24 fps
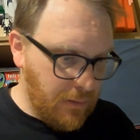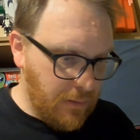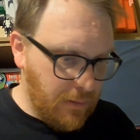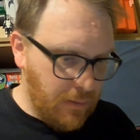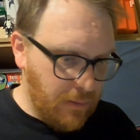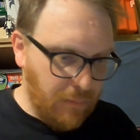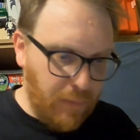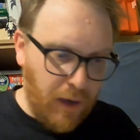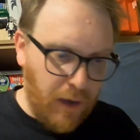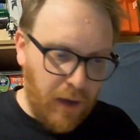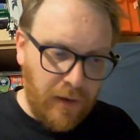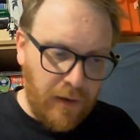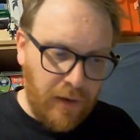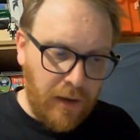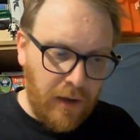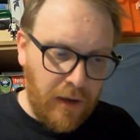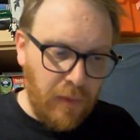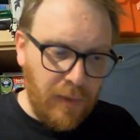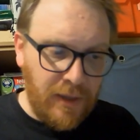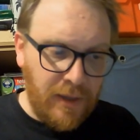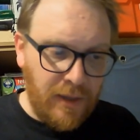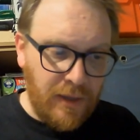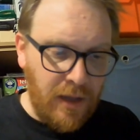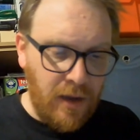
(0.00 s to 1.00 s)
But no, we
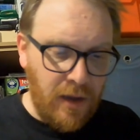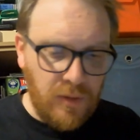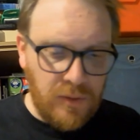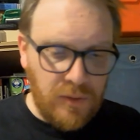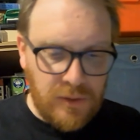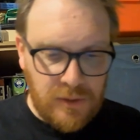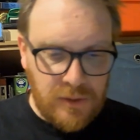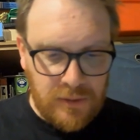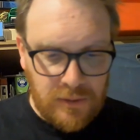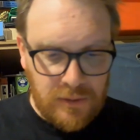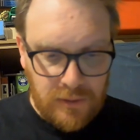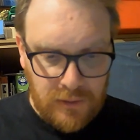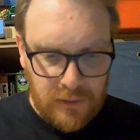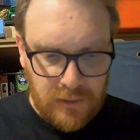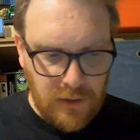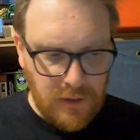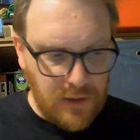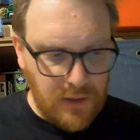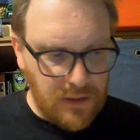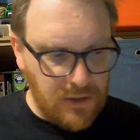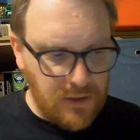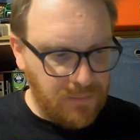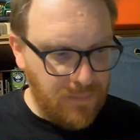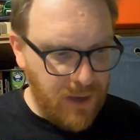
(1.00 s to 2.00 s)
did loads.
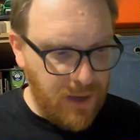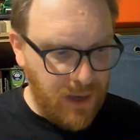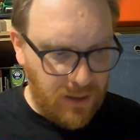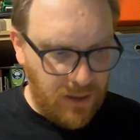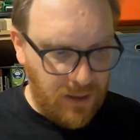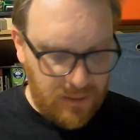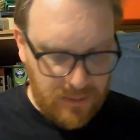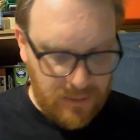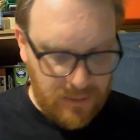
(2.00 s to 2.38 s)
Goodness me.